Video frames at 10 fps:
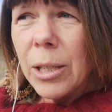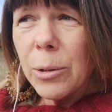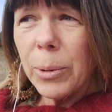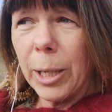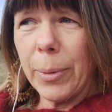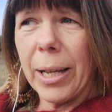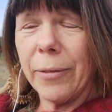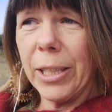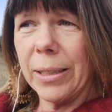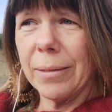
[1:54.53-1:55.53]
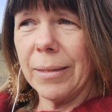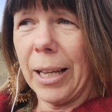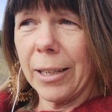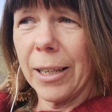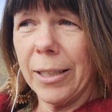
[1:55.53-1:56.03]
when I'm having
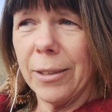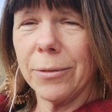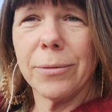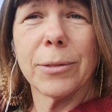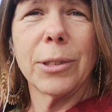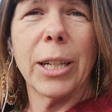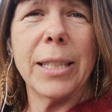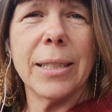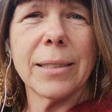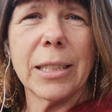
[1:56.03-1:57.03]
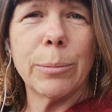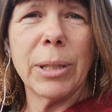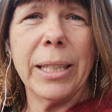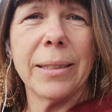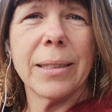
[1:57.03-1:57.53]
that kind of crazy sleep
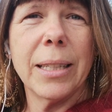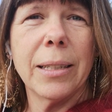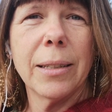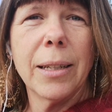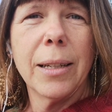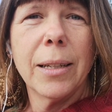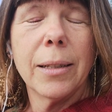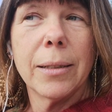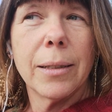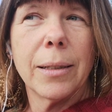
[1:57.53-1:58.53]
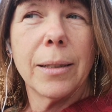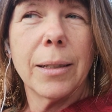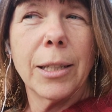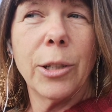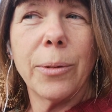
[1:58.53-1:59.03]
latency,
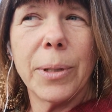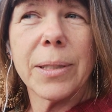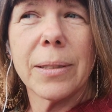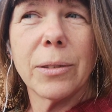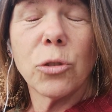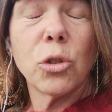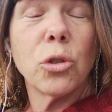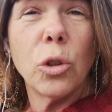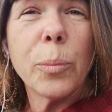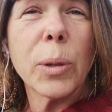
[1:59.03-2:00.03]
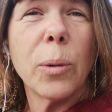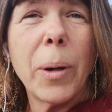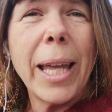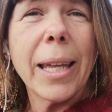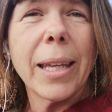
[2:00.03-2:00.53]
I was super
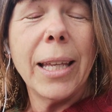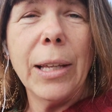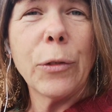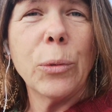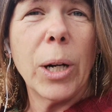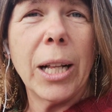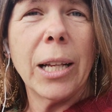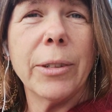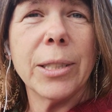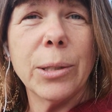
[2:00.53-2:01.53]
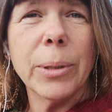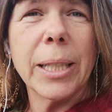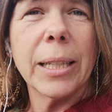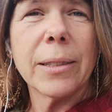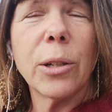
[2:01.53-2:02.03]
awake even while I was doing
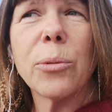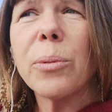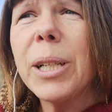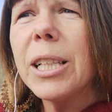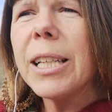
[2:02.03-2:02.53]
it. So it really